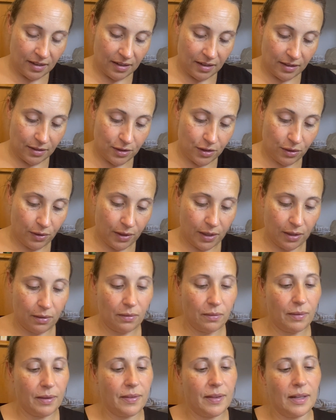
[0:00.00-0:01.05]
show you
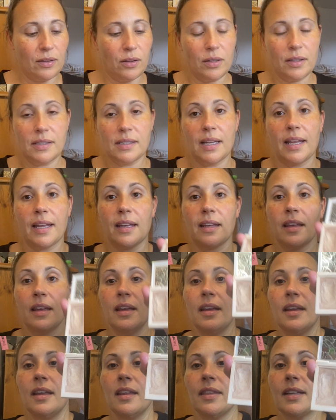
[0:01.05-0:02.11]
what it looks like.
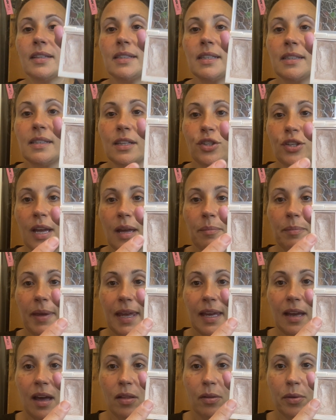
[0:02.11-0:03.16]
This is the champagne
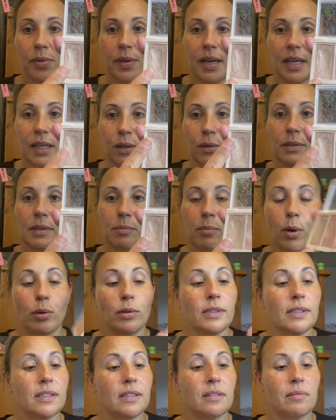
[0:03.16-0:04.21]
color that I use
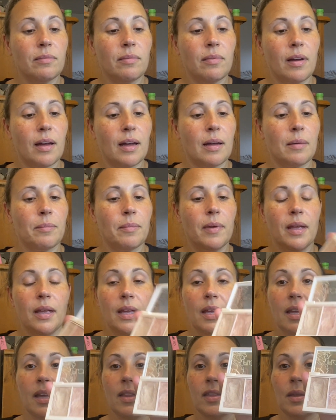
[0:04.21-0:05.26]
most.
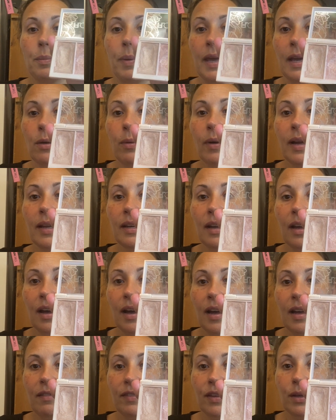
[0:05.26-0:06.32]
The pink one
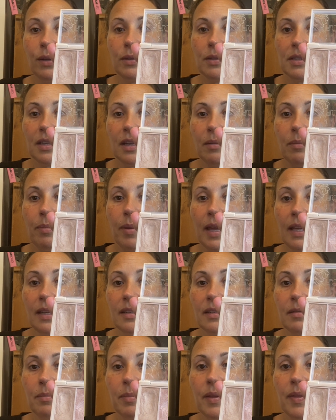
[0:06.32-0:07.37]
I've used a
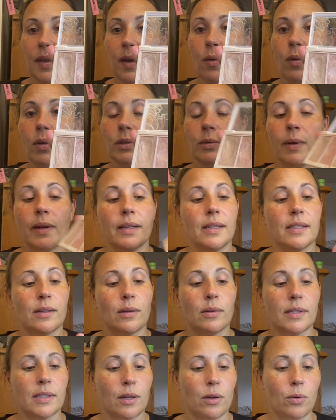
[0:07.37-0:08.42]
bit, but the gold one is
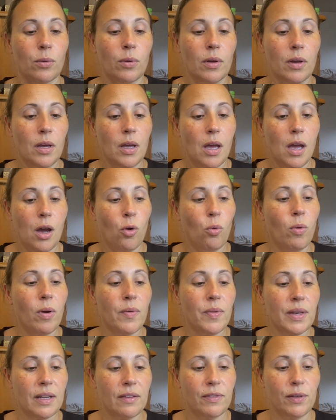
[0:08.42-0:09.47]
also one
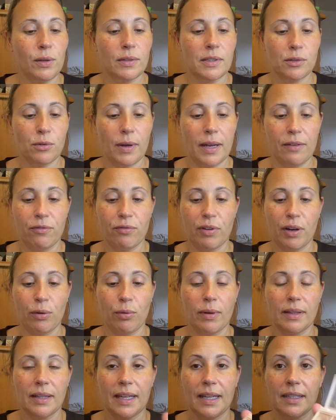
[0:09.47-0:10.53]
that I've used quite
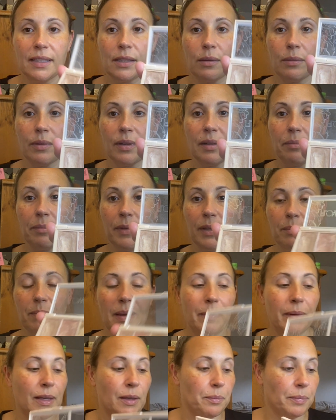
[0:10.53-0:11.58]
frequently. So I'm going to
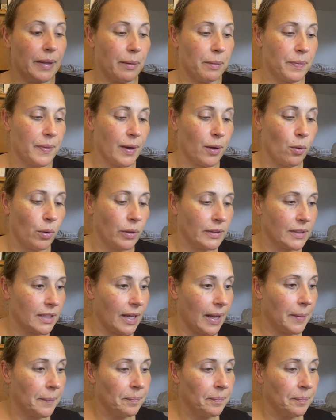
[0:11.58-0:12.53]
maybe play with the gold today.